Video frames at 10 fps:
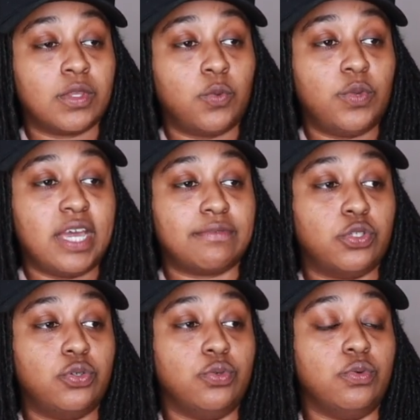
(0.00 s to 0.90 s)
we have
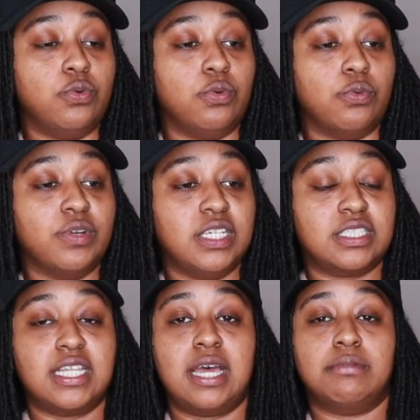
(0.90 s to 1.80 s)
to
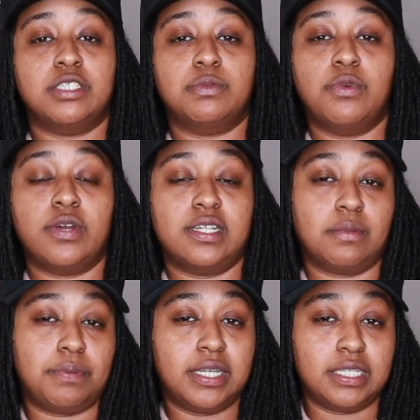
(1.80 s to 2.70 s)
reestablish more
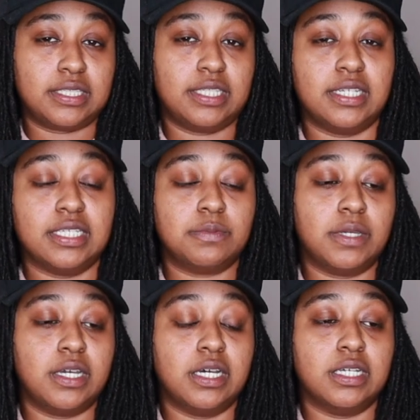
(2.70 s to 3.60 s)
independence in this
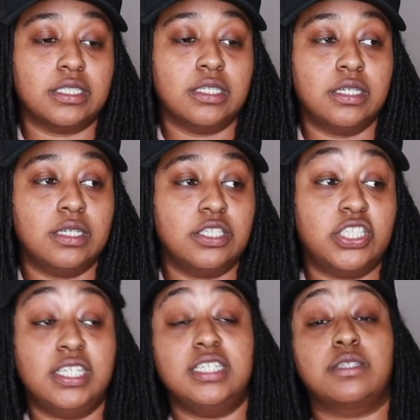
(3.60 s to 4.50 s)
because
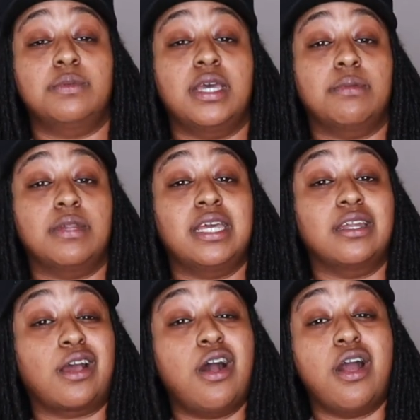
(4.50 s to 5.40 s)
she needs to be able to get
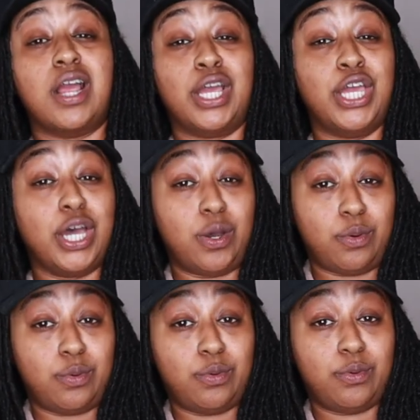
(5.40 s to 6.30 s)
in the car and go.
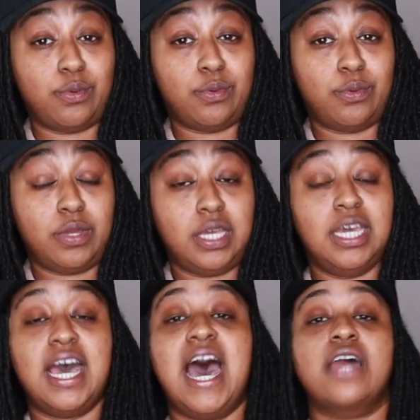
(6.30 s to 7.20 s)

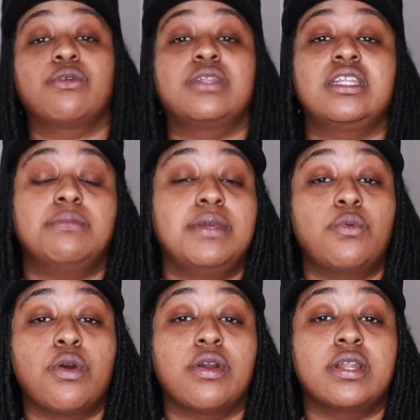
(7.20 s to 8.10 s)
I don't need to be
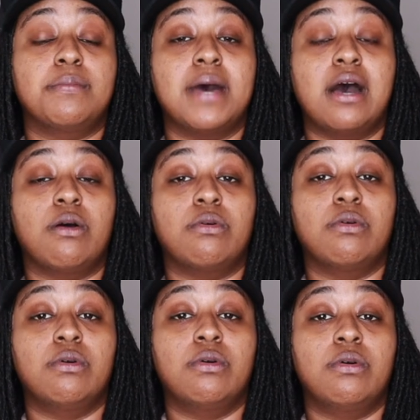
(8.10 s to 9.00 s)
worried about
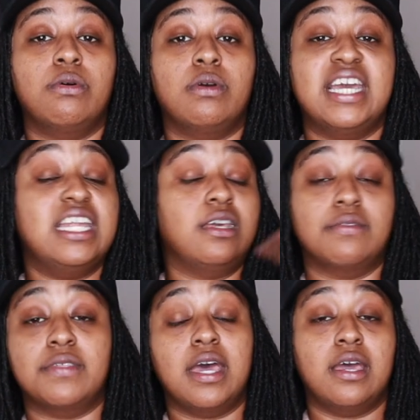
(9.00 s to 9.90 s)
any
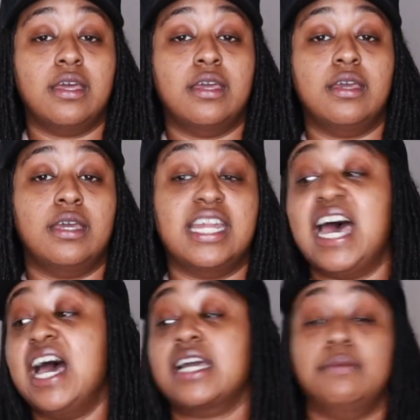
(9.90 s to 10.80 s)
of that. And
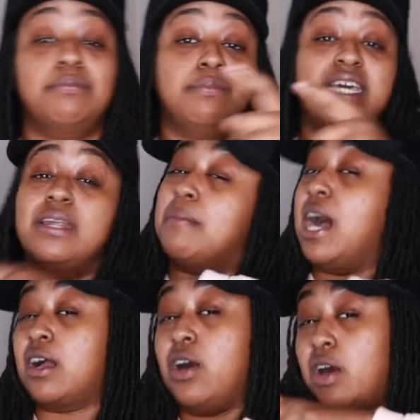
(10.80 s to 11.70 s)
I can get in
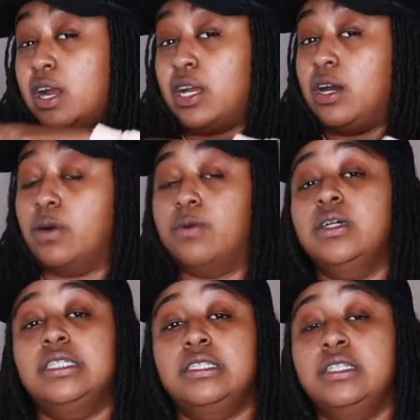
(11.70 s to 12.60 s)
my car and go.
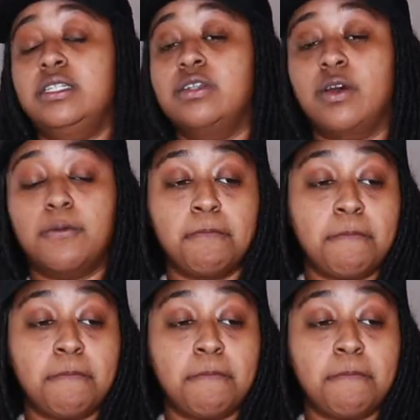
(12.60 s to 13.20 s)
You know,